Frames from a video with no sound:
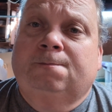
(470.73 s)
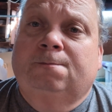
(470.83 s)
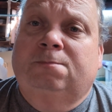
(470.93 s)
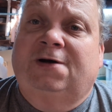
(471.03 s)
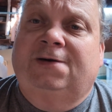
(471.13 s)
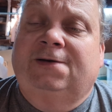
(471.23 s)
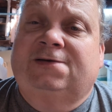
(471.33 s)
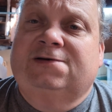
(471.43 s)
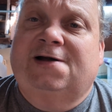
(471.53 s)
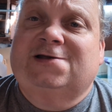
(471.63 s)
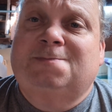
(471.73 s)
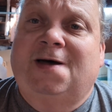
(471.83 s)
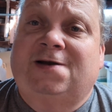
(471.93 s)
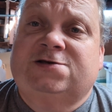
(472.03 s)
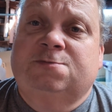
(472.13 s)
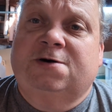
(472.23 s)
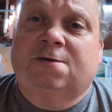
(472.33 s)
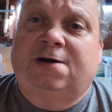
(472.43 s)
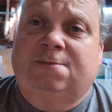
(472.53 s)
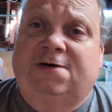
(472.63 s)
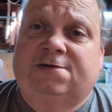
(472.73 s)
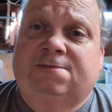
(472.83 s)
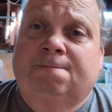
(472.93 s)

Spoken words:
but it's not as bad as the wintergreen was.